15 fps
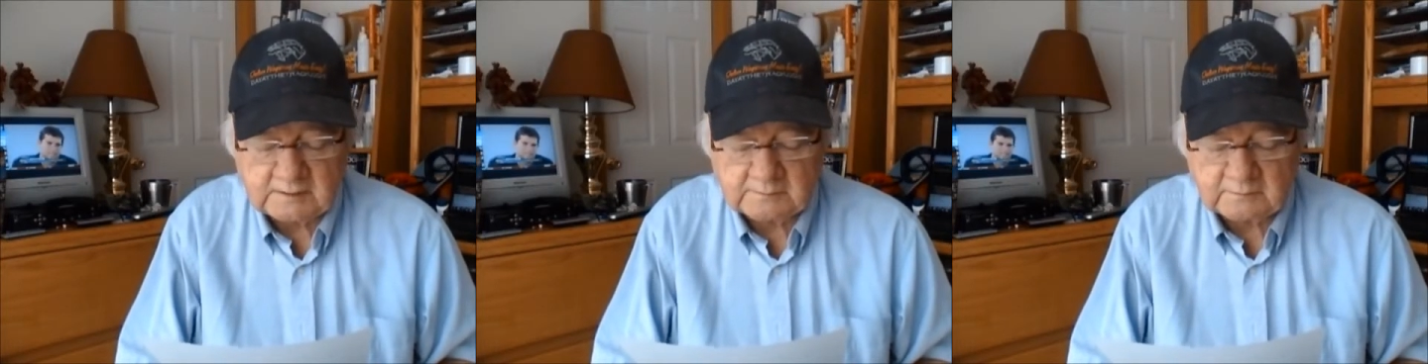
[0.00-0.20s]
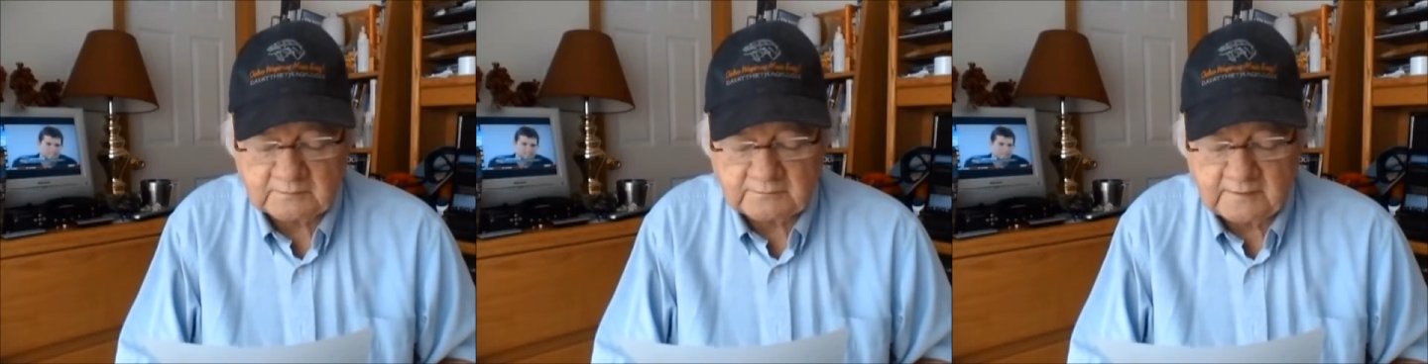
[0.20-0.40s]

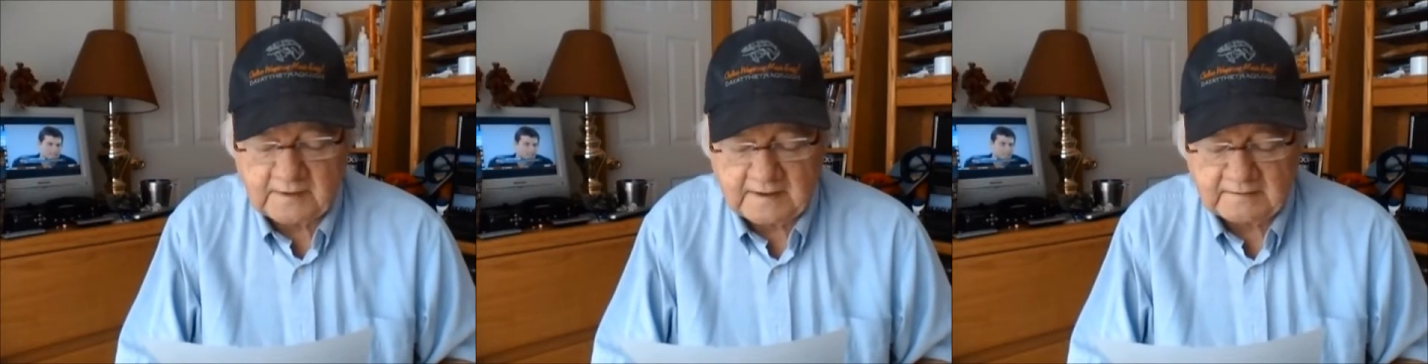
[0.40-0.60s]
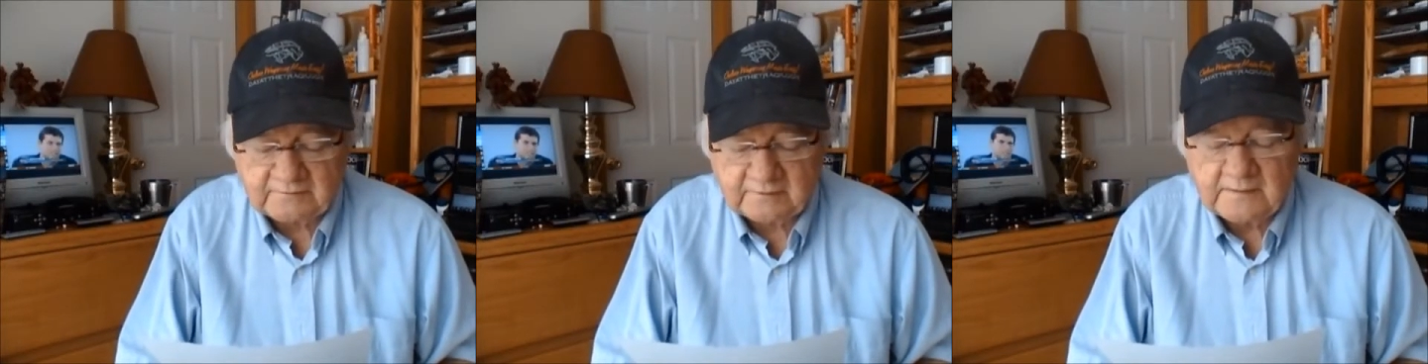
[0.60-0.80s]
Number
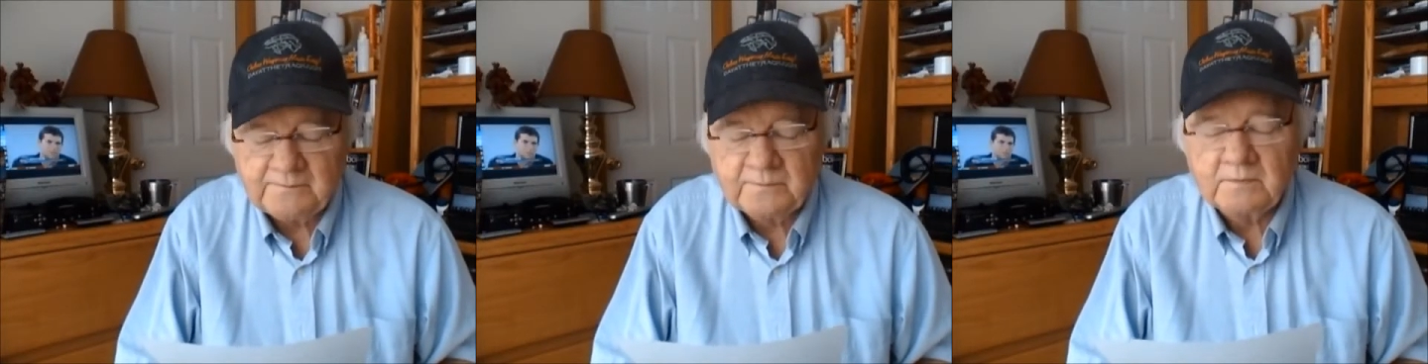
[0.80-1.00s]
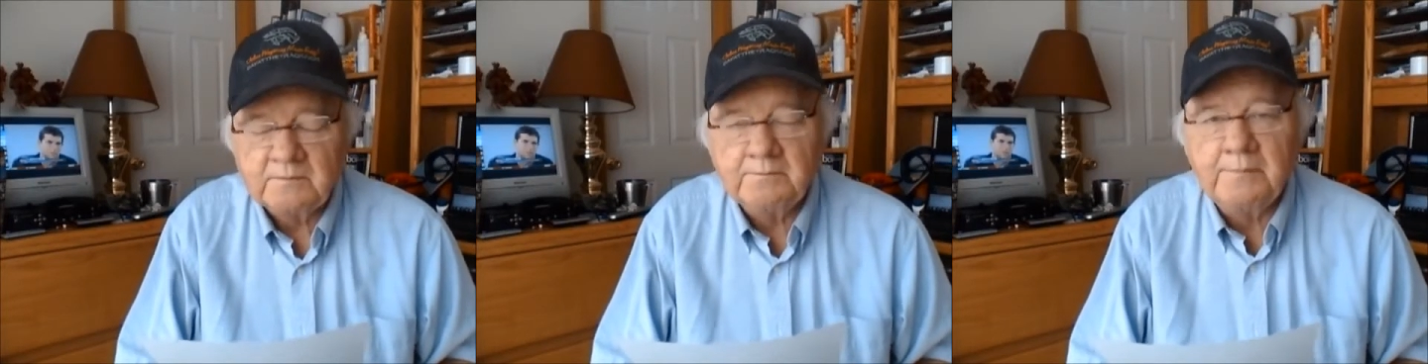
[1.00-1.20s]
5,
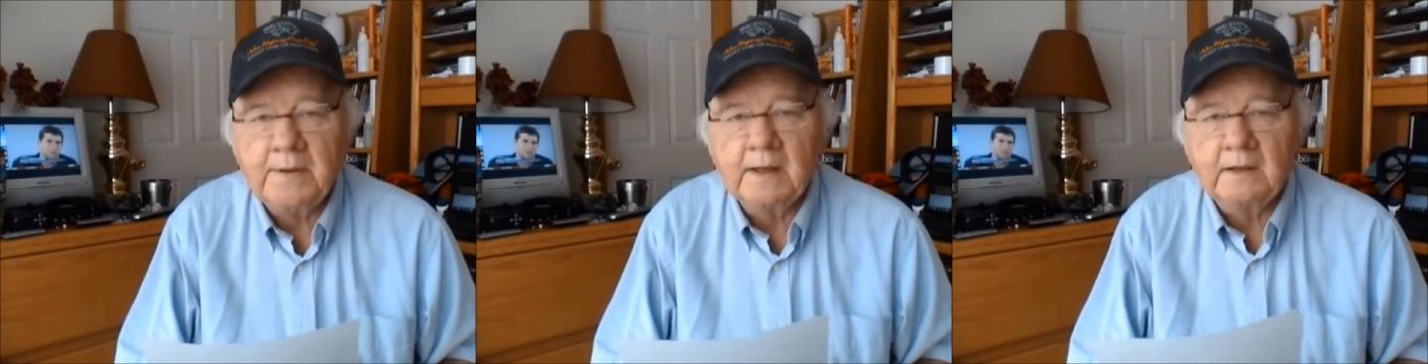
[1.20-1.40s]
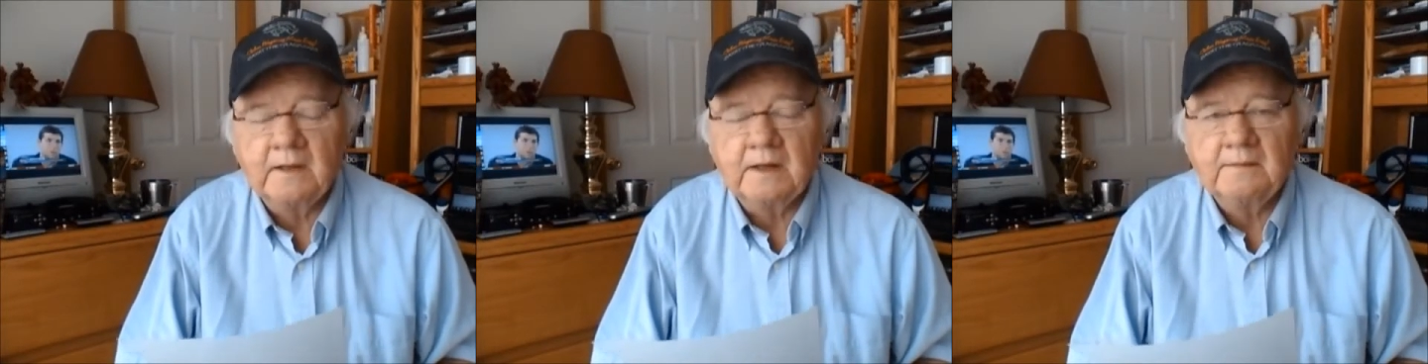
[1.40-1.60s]

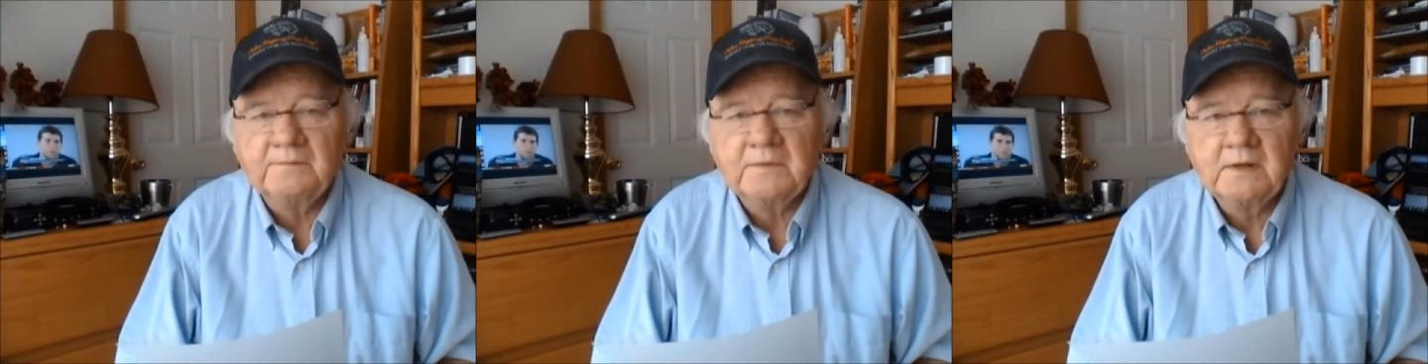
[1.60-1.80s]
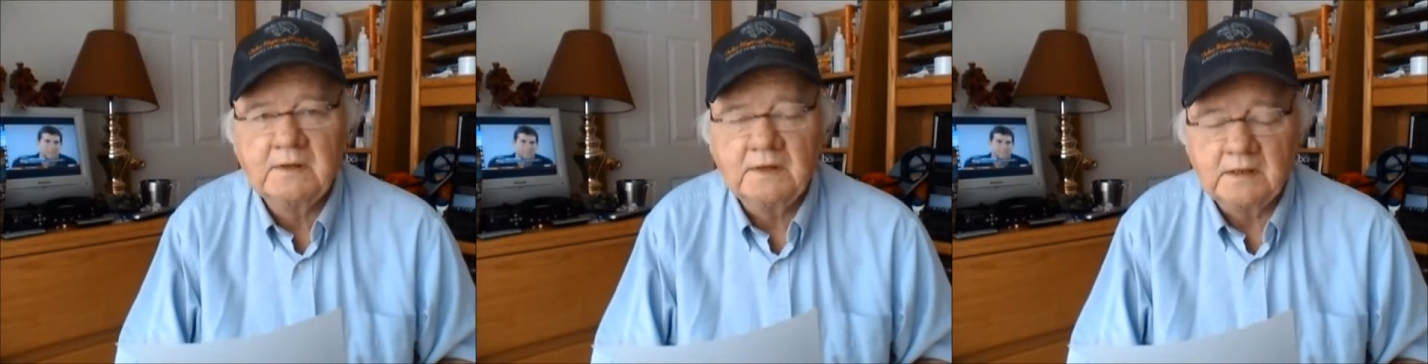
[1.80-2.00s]
Bella
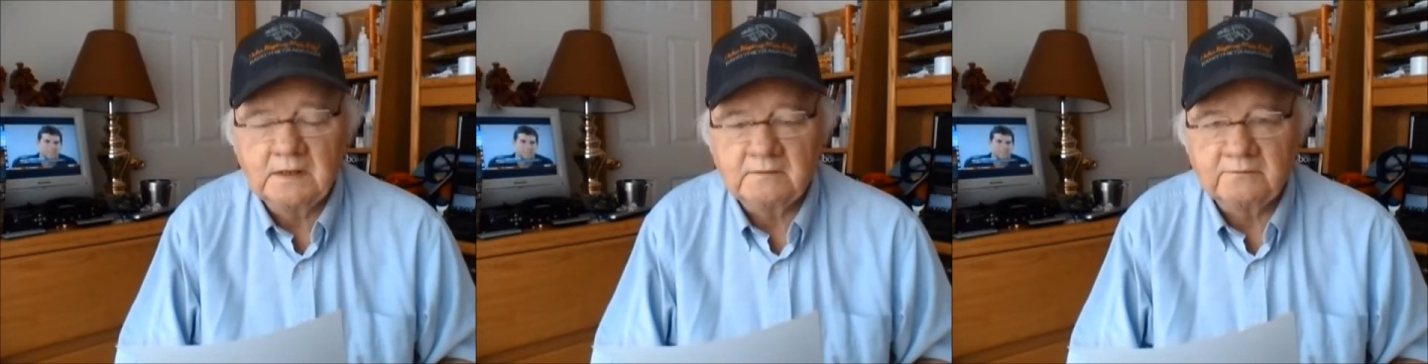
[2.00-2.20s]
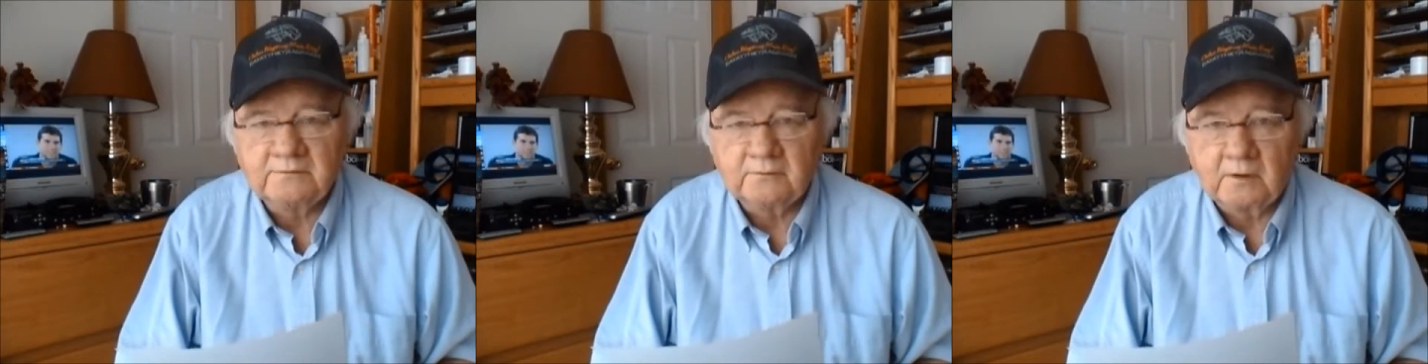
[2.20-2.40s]

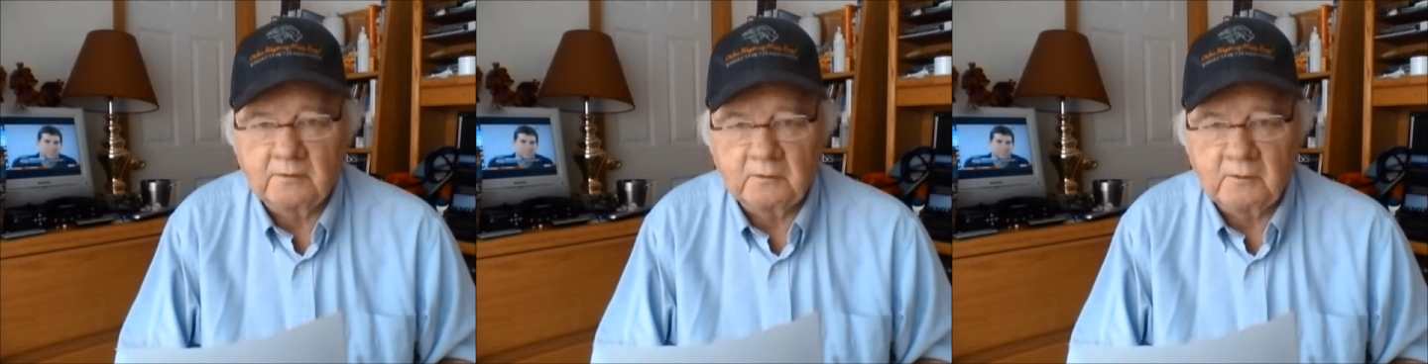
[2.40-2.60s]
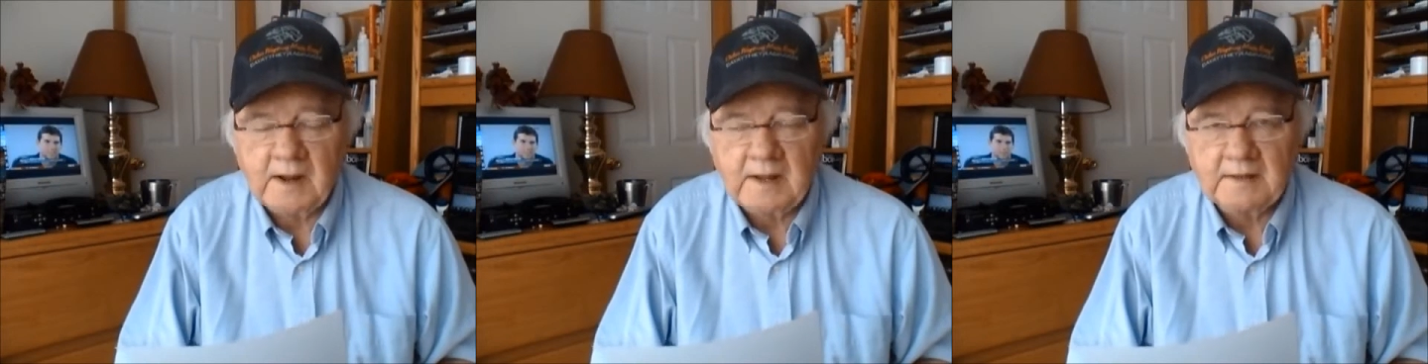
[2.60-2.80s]

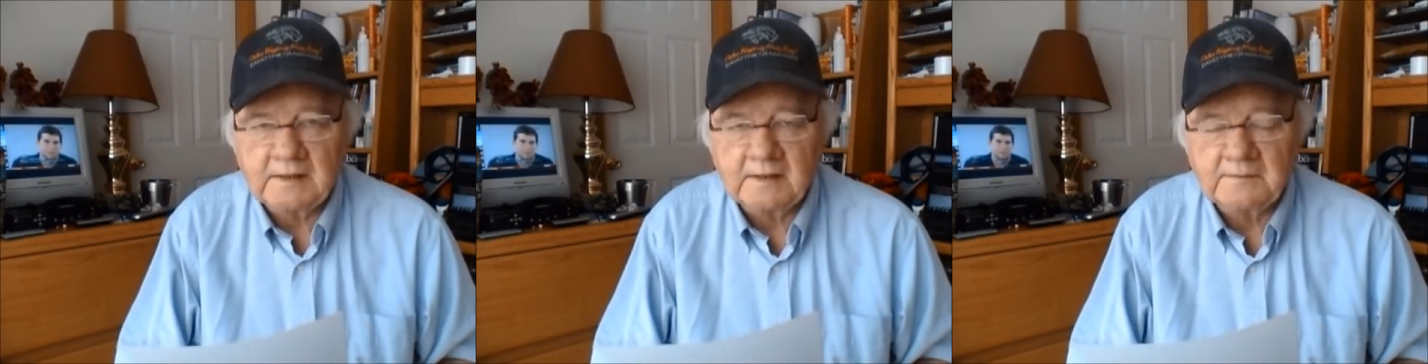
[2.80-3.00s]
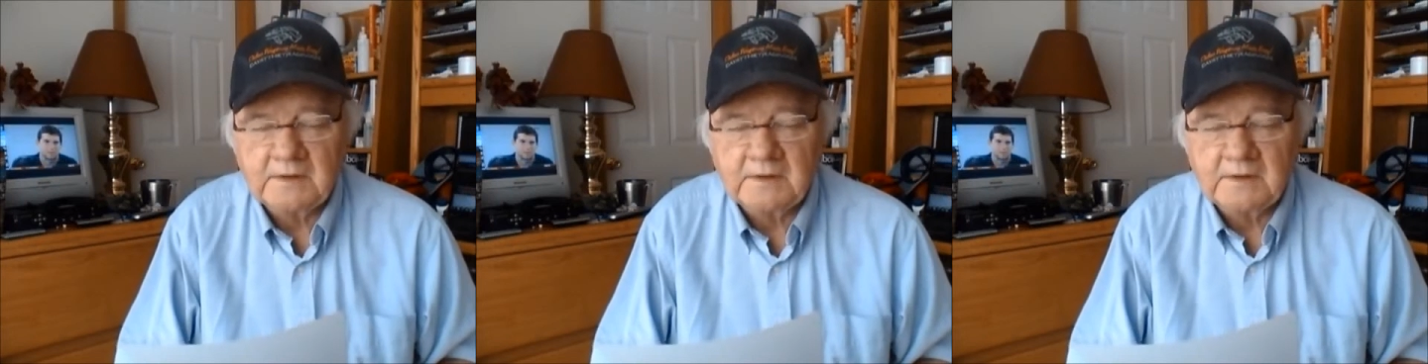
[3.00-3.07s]
Infrared.